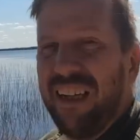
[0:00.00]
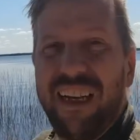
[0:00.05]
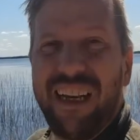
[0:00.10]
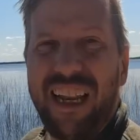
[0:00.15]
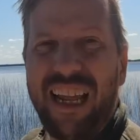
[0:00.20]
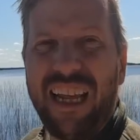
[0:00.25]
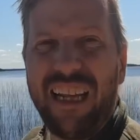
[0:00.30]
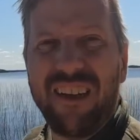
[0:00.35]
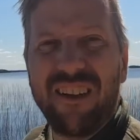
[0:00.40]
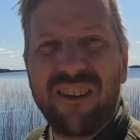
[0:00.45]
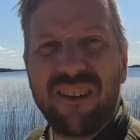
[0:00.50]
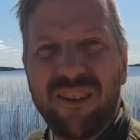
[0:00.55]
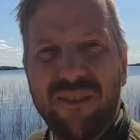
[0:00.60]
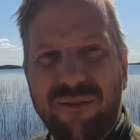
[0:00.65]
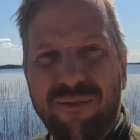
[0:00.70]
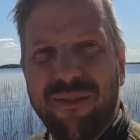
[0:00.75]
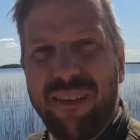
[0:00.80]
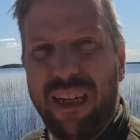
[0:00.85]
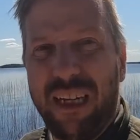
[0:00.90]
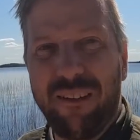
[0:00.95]
lakes.
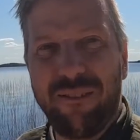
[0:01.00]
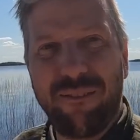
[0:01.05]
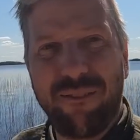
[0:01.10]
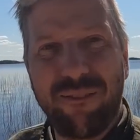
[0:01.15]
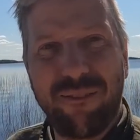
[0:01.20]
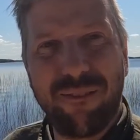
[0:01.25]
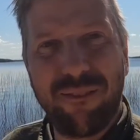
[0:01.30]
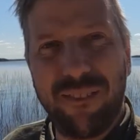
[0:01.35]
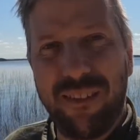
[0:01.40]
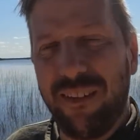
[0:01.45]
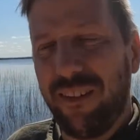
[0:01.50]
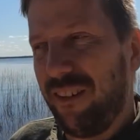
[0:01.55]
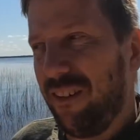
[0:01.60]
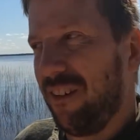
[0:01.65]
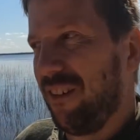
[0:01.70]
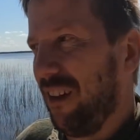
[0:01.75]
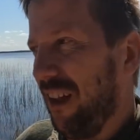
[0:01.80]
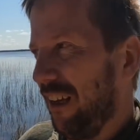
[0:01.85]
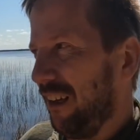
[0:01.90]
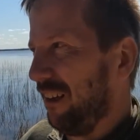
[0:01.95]
Yeah, this
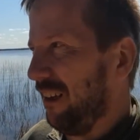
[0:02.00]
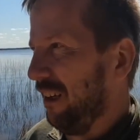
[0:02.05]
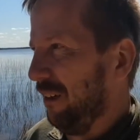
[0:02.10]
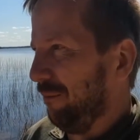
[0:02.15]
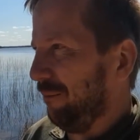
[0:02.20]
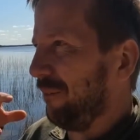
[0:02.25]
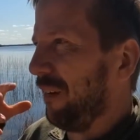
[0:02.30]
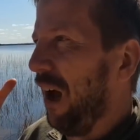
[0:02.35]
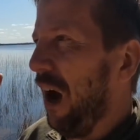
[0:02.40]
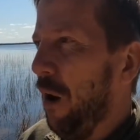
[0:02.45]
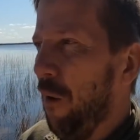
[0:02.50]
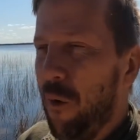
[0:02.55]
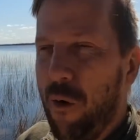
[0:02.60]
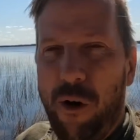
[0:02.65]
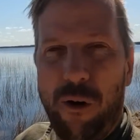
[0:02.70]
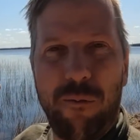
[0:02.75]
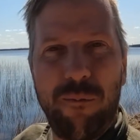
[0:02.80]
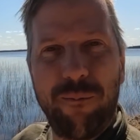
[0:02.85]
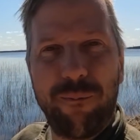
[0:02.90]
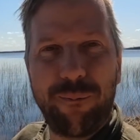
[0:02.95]
is like
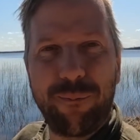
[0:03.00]
our